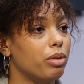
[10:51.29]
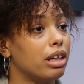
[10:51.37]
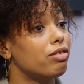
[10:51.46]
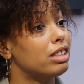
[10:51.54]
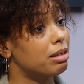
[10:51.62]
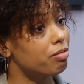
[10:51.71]
we
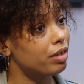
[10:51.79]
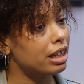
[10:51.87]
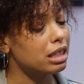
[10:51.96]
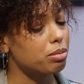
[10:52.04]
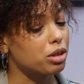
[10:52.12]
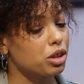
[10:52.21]
have
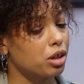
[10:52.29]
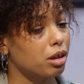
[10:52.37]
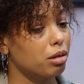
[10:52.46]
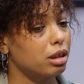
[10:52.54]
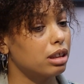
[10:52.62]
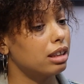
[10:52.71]
deepfakes, which
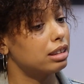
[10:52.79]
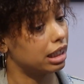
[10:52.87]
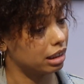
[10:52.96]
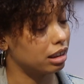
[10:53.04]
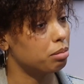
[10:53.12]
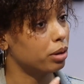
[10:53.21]
are
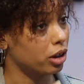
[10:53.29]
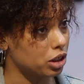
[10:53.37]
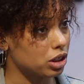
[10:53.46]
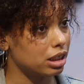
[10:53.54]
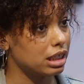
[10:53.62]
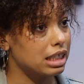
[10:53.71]
technically
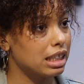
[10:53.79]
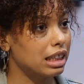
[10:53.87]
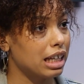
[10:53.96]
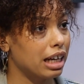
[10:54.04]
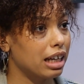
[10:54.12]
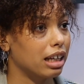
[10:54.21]
partially
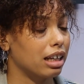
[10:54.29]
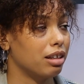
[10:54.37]
synthetic,